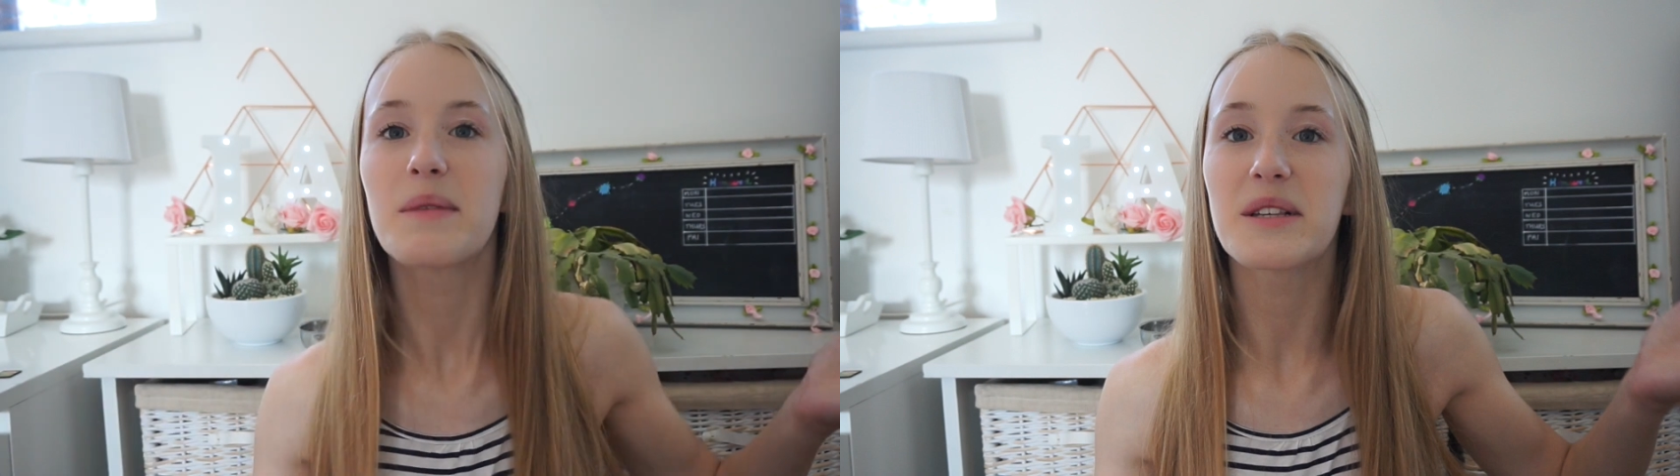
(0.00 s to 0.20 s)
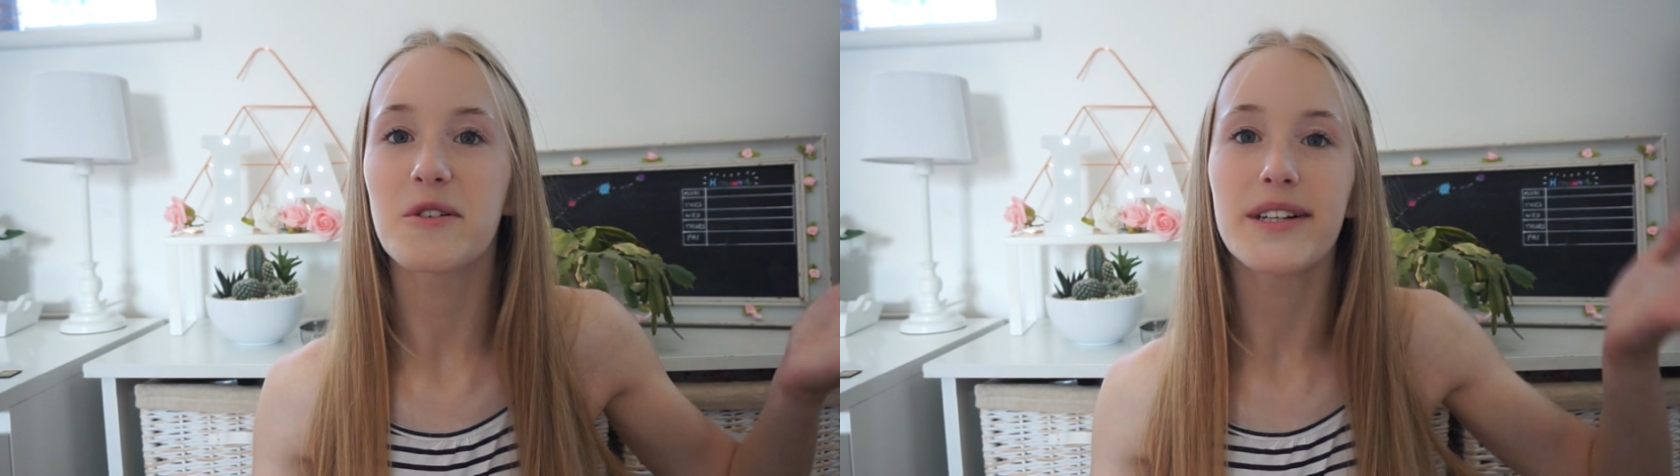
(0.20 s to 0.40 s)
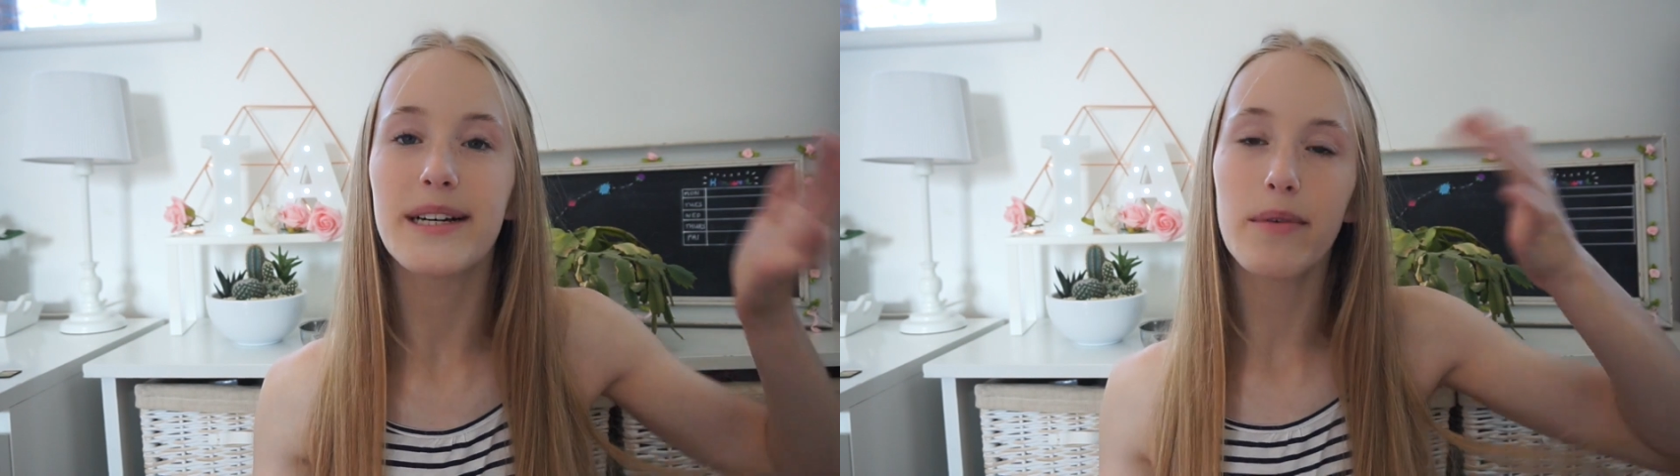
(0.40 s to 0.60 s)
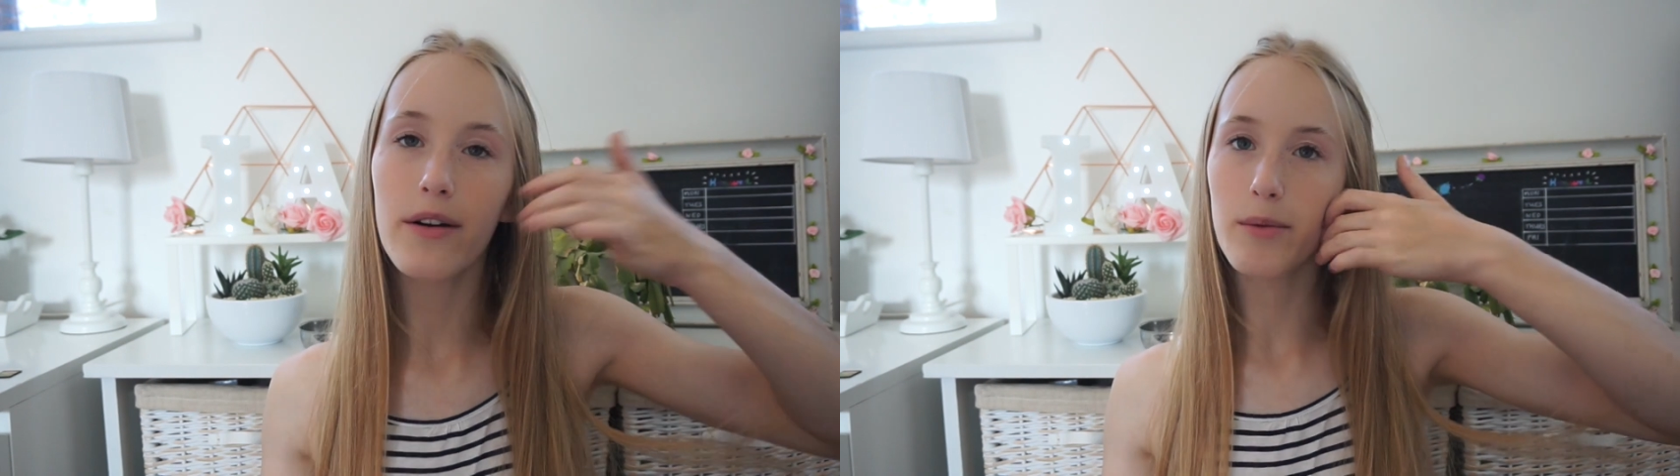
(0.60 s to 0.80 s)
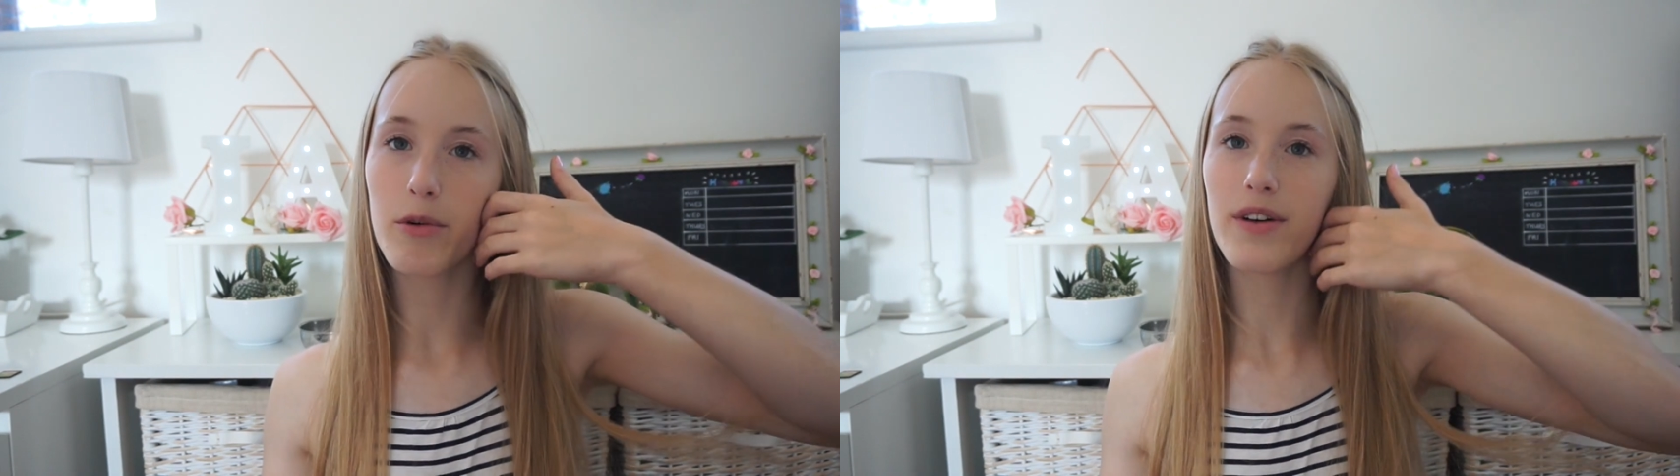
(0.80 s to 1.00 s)
that's already in my
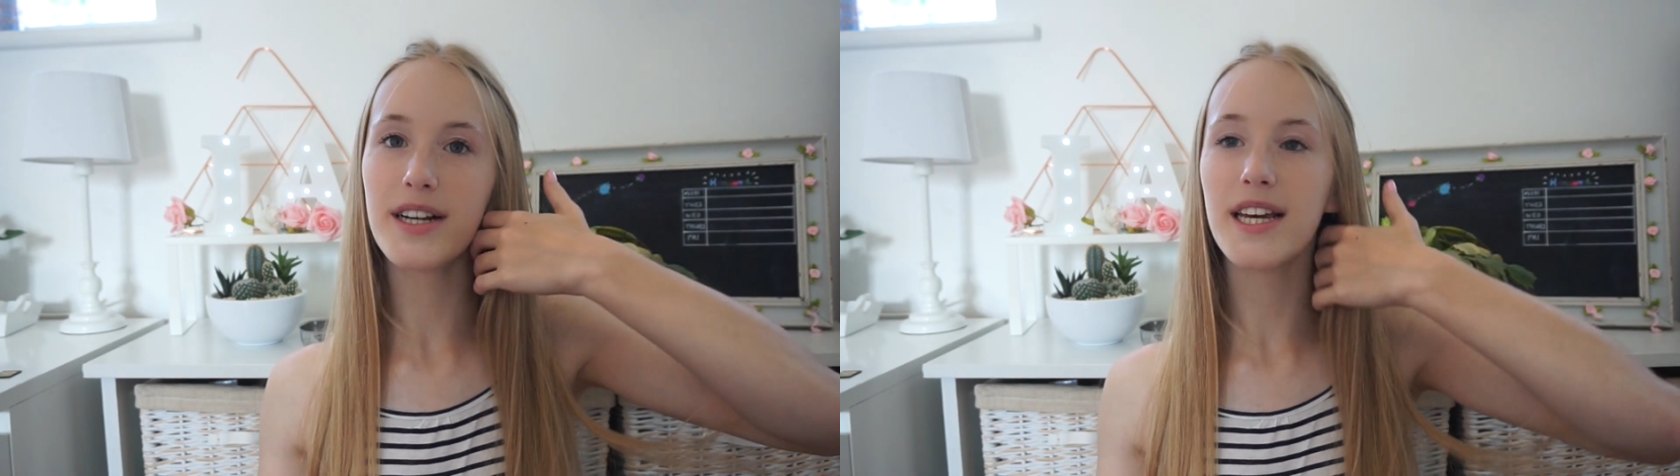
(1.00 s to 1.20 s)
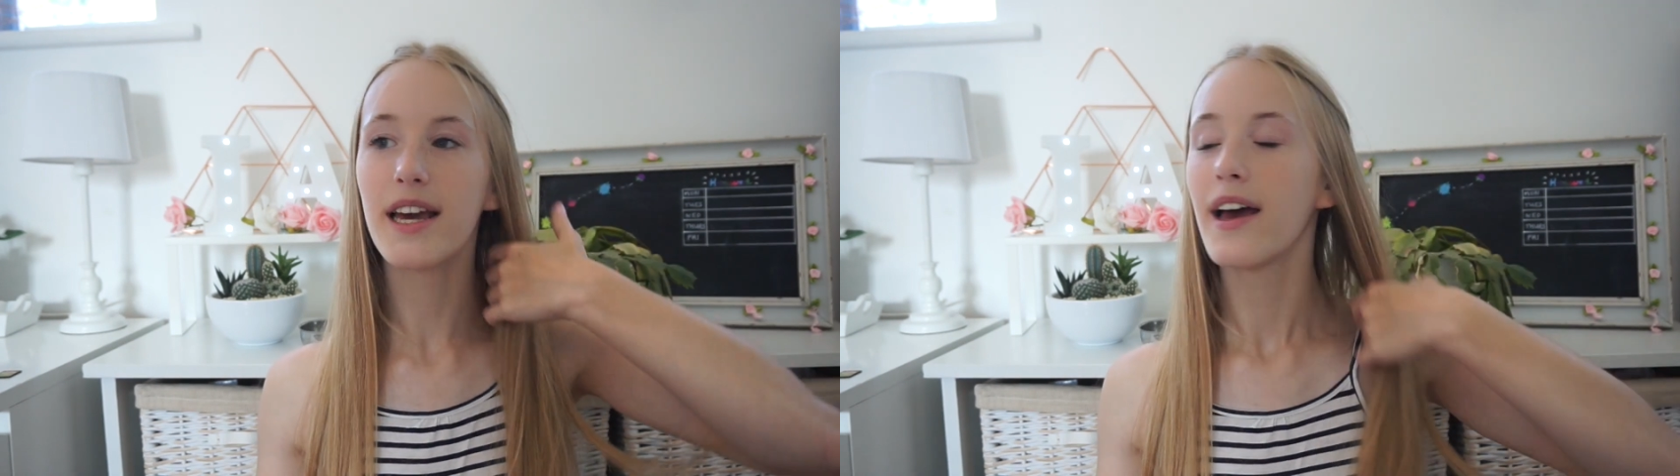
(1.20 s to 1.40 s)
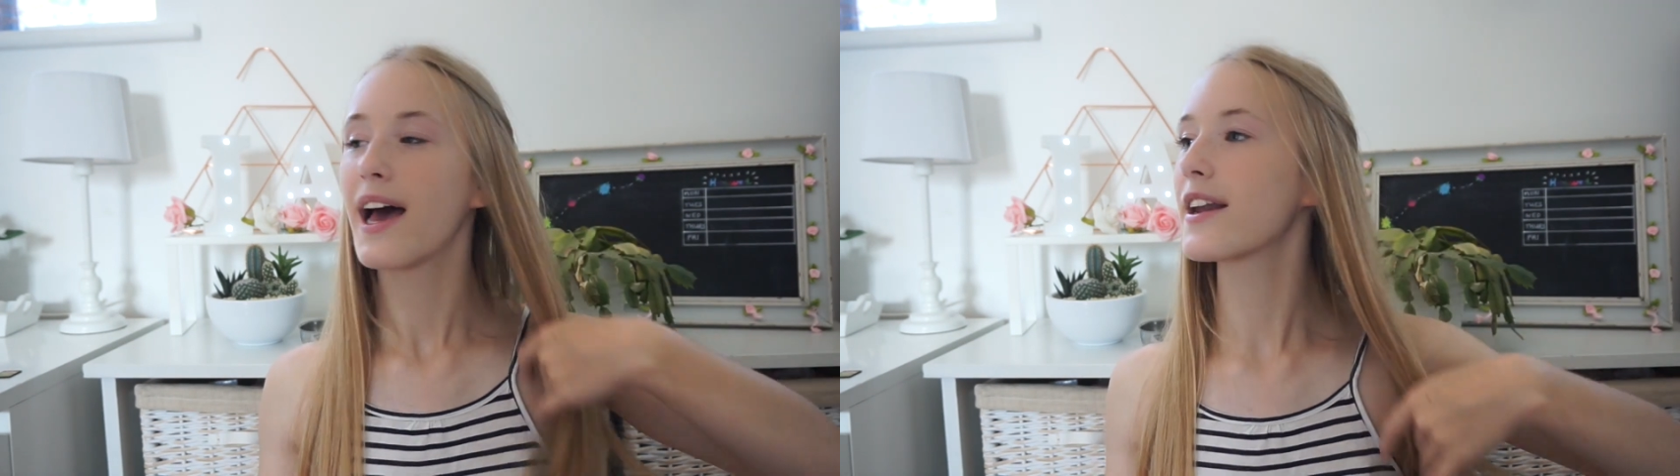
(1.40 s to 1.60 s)
room already,